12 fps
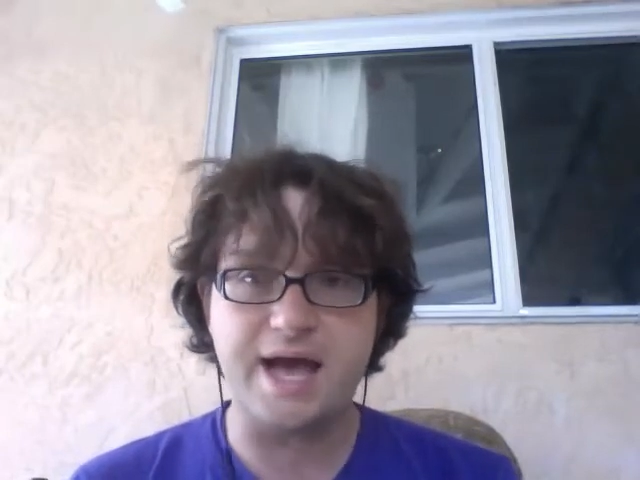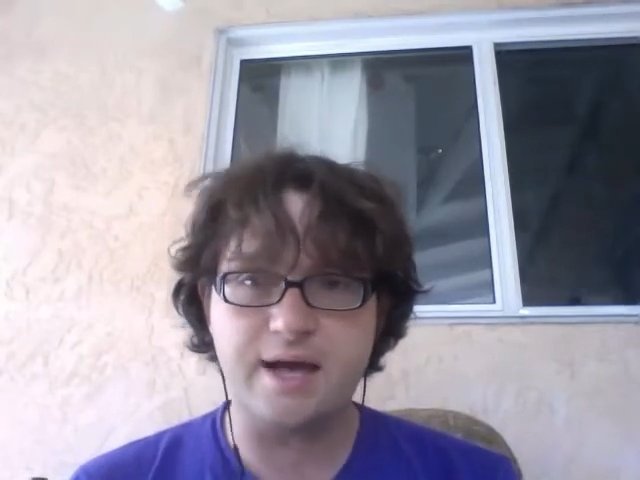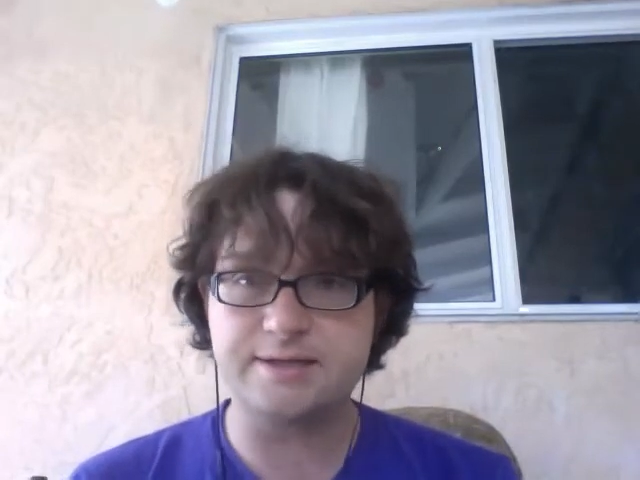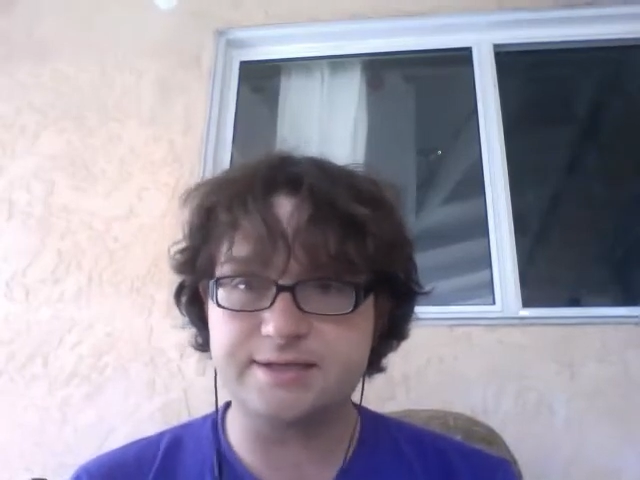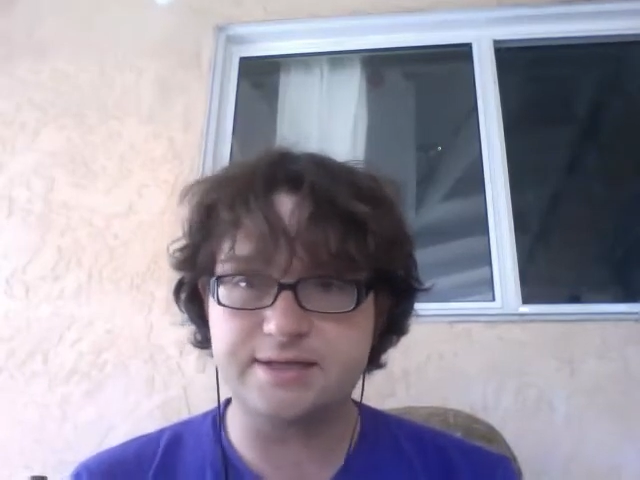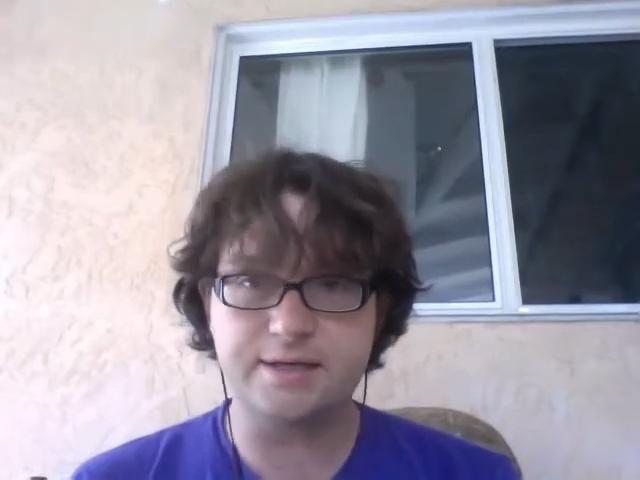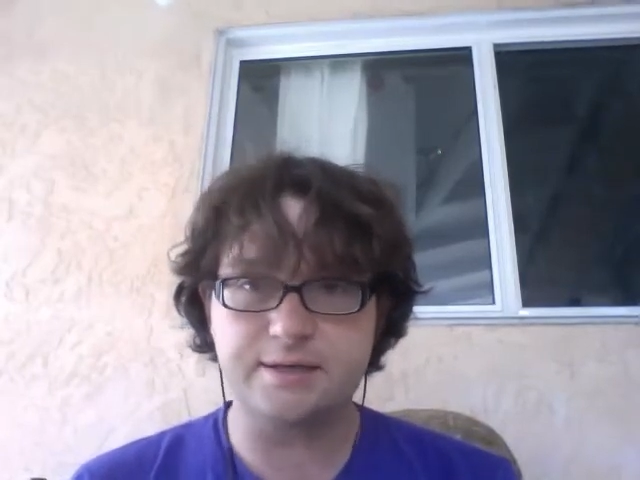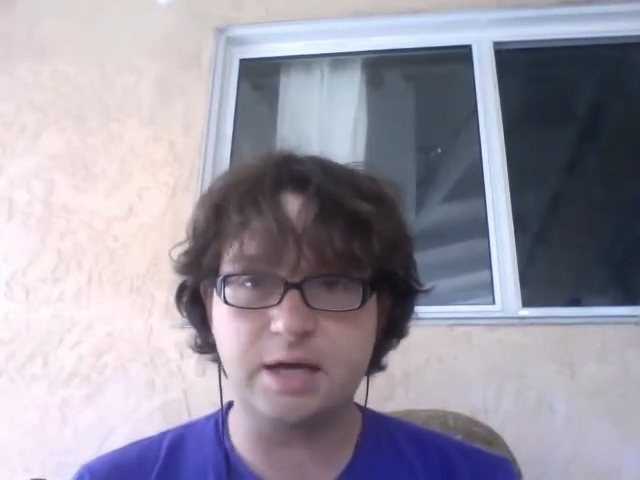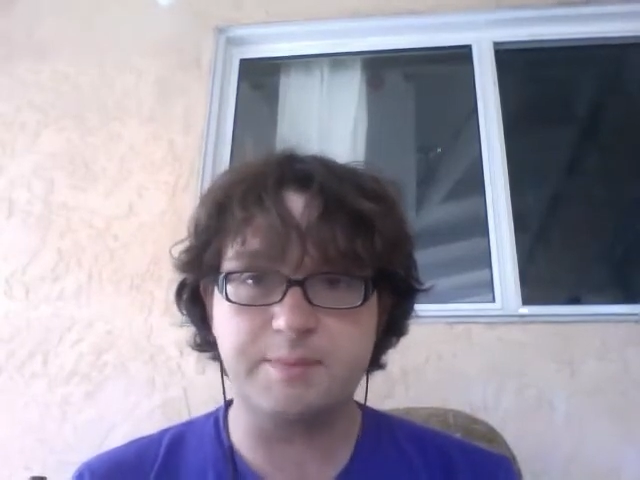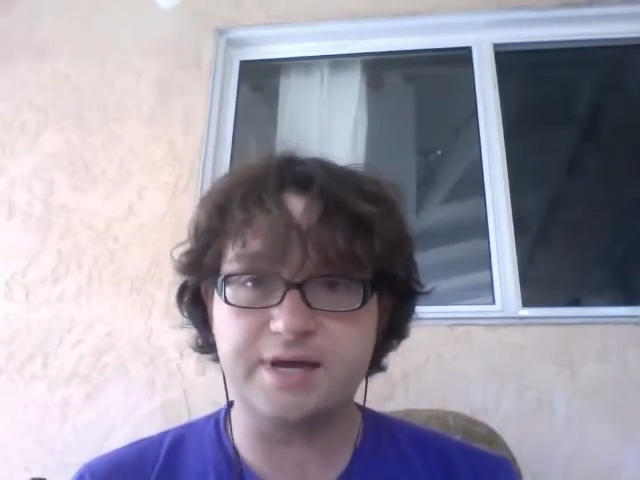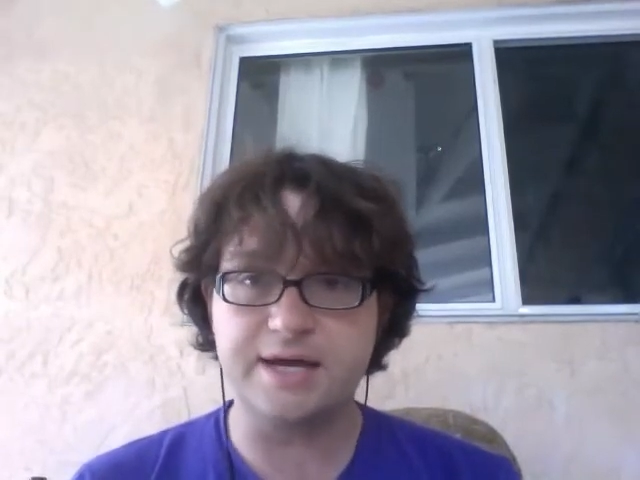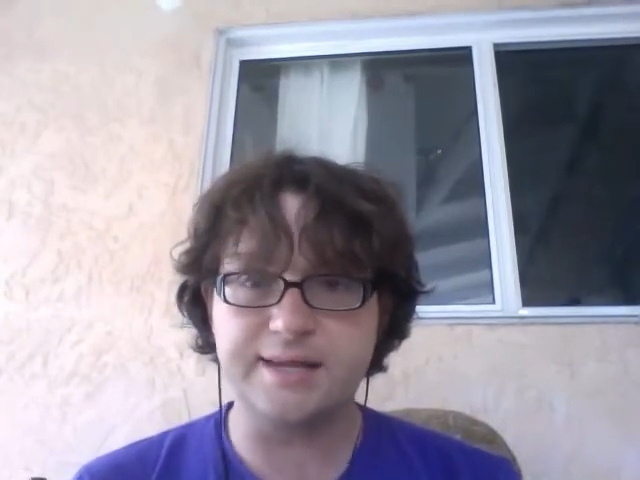see
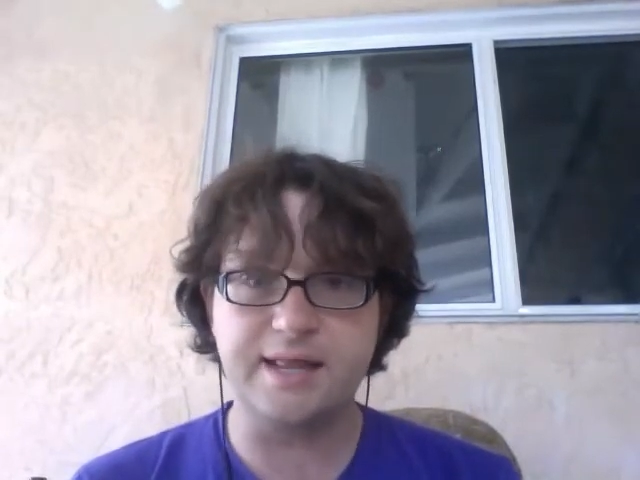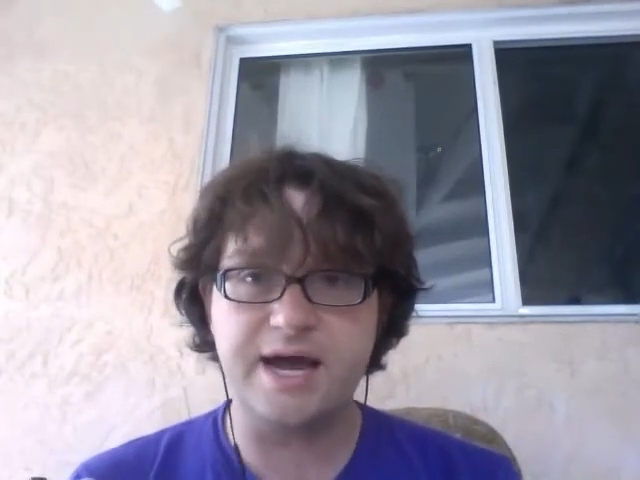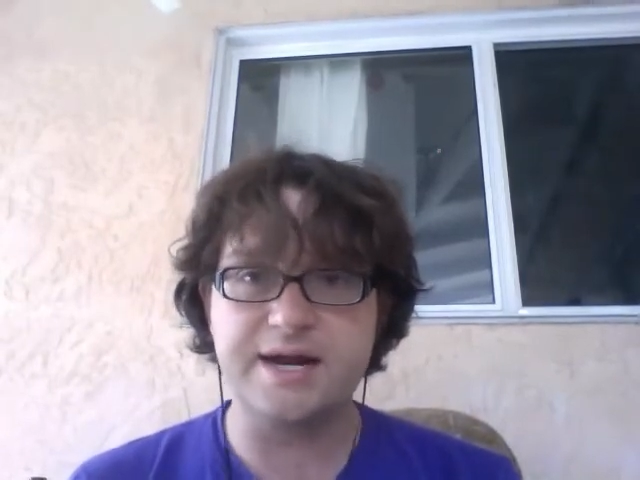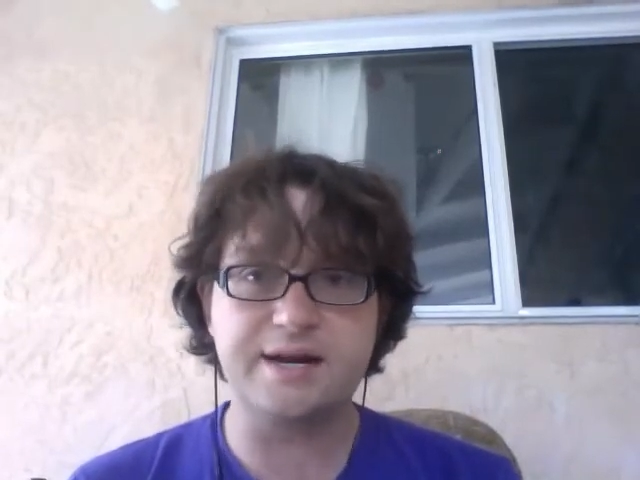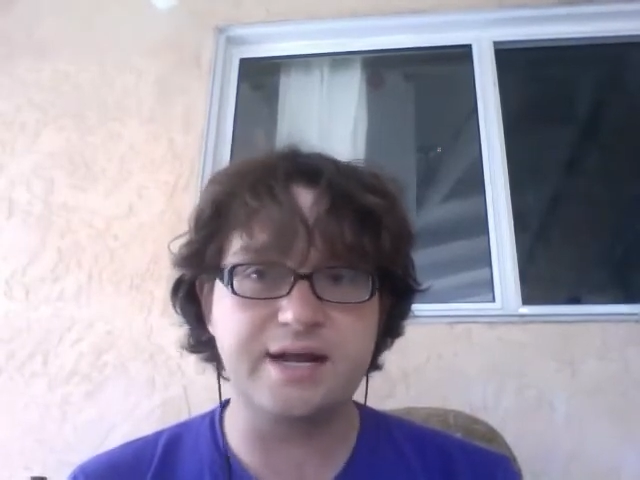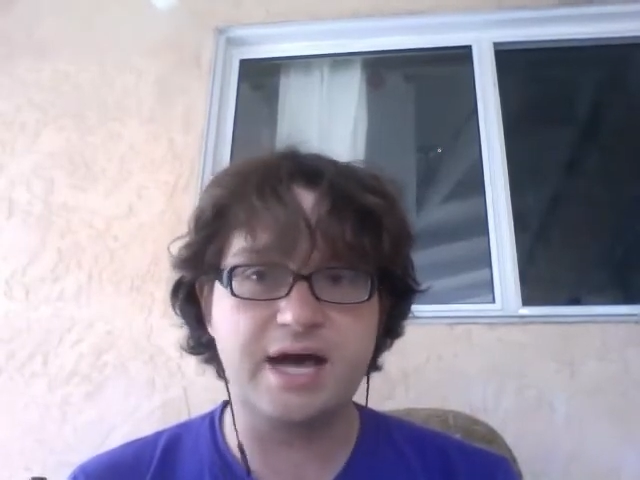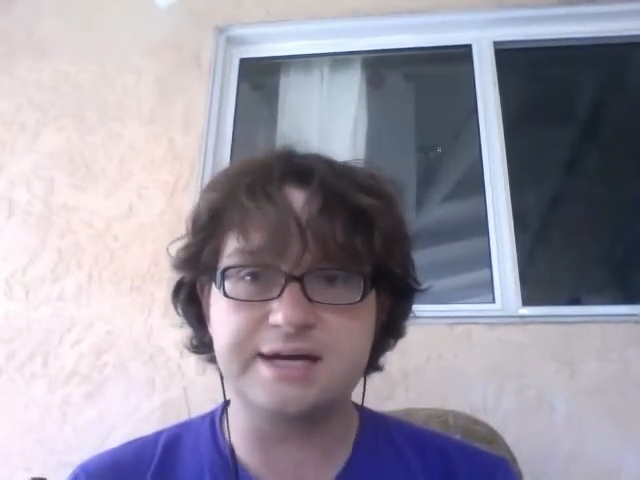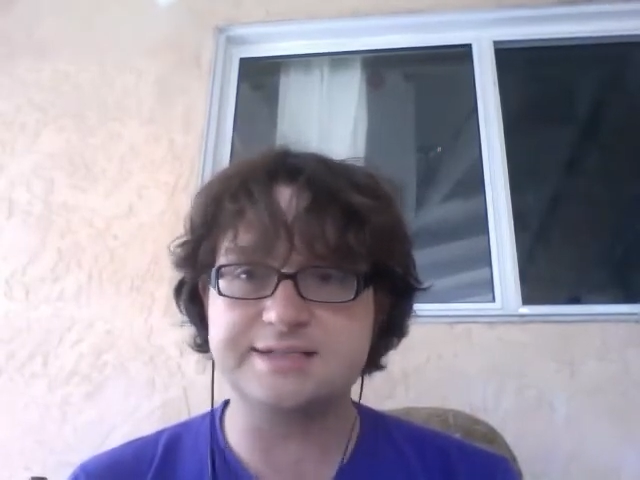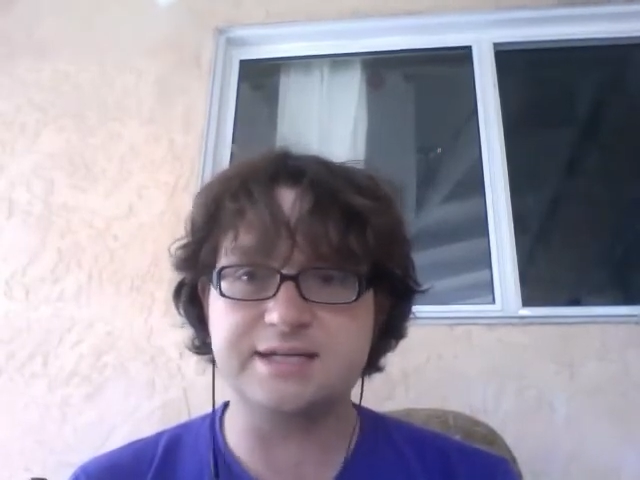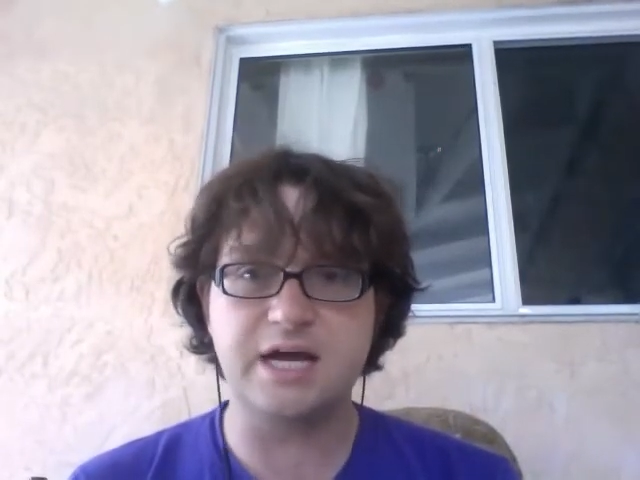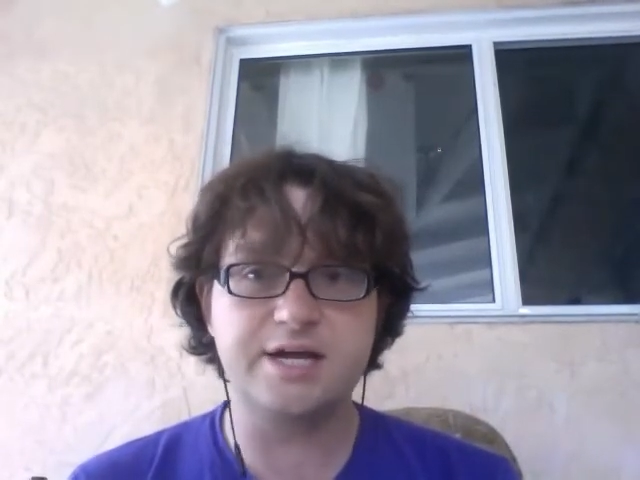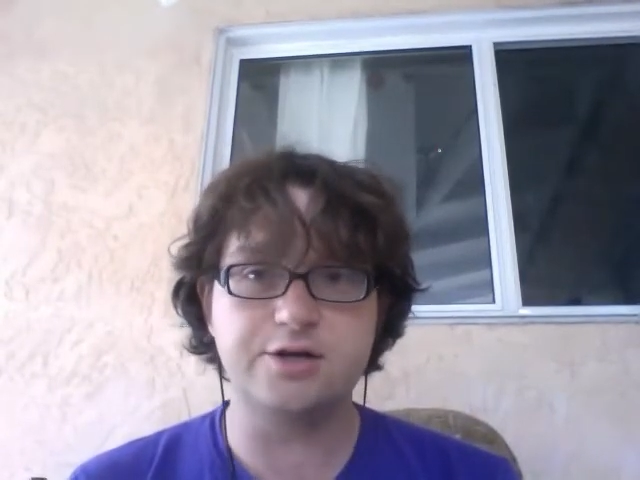coming online in CogSci